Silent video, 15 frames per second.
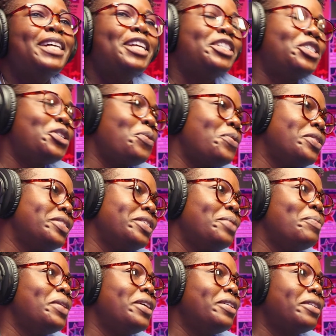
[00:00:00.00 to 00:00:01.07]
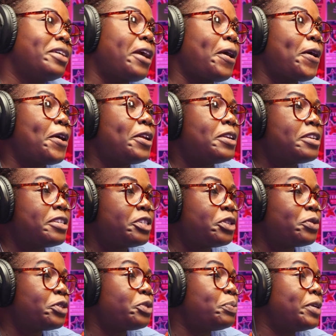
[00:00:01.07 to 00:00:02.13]
She wasn't being a Karen. She
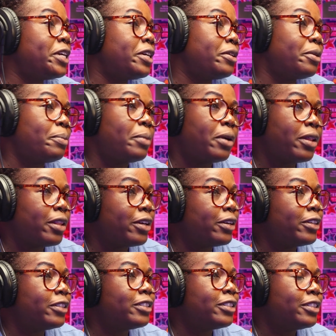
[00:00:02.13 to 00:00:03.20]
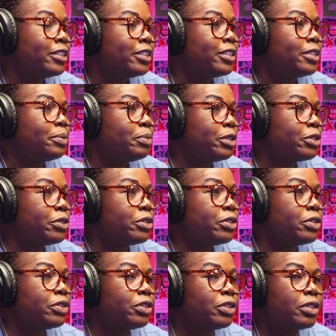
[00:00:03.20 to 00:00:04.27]
was being a mother. Mm-hmm.
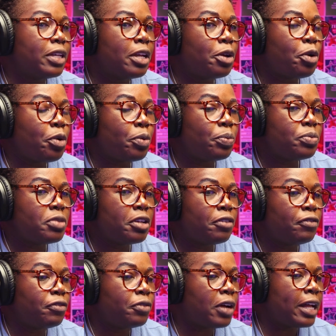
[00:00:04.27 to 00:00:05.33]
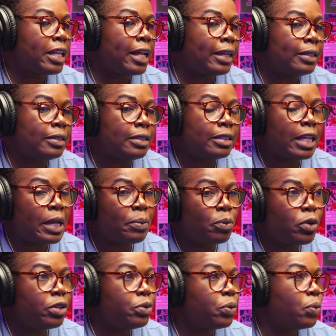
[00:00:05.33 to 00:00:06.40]
Because at the
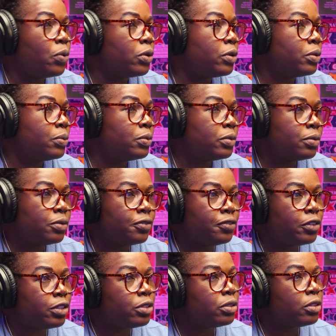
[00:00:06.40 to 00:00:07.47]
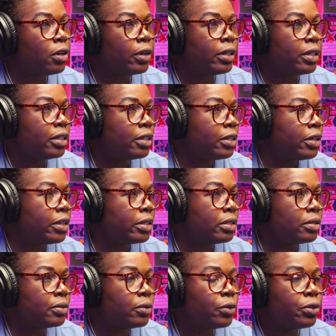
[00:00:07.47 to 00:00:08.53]
time when the war first started,
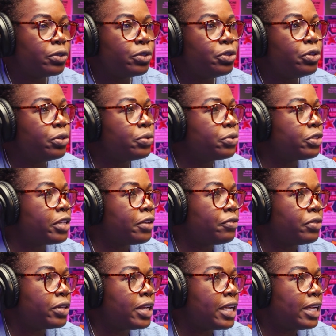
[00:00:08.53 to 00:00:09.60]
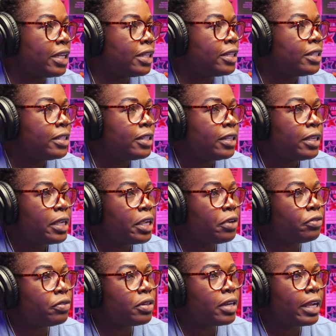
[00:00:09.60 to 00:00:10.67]
on the news every day,
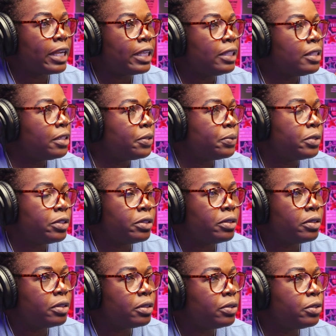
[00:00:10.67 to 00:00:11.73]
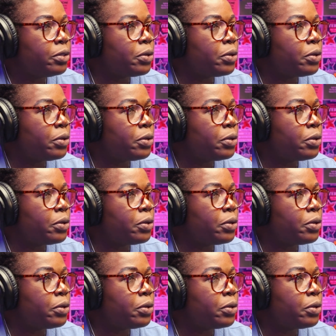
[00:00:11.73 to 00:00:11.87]
every night, it was,